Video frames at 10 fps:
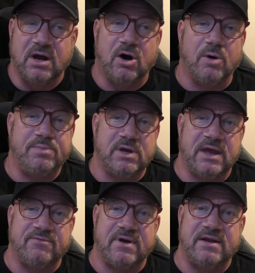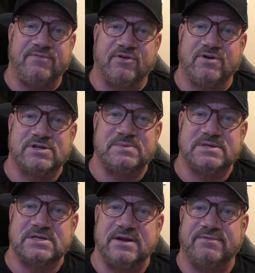Hope you're getting ready for
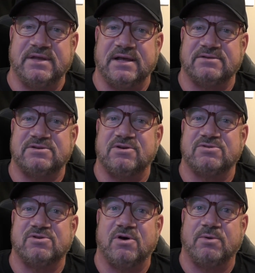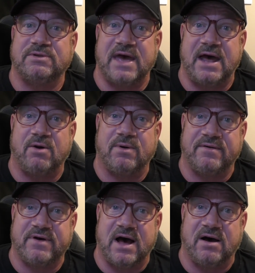Christmas and everything else that goes along with that or
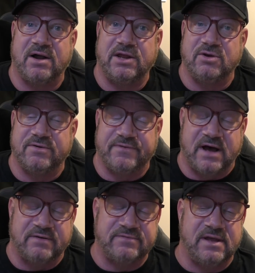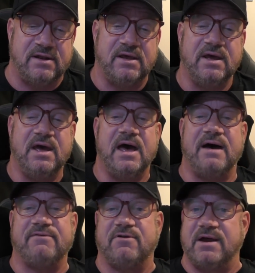whatever holiday you're involved in.
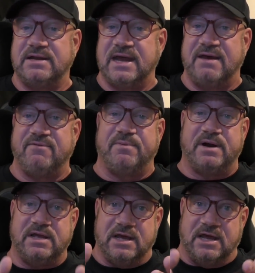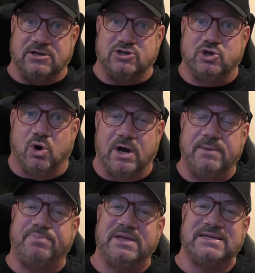Have a great day, everybody.
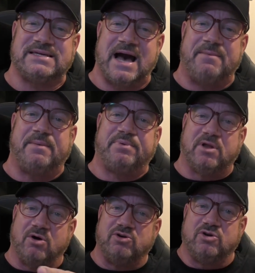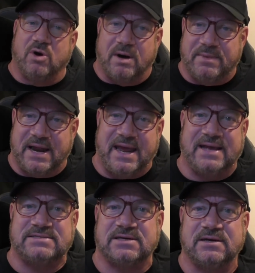Enjoy. Please comment below. You know I'm going to
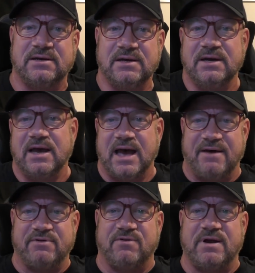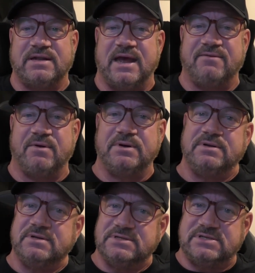answer. Have a great day, everyone.
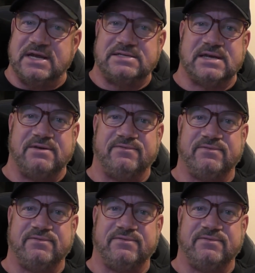Stay safe.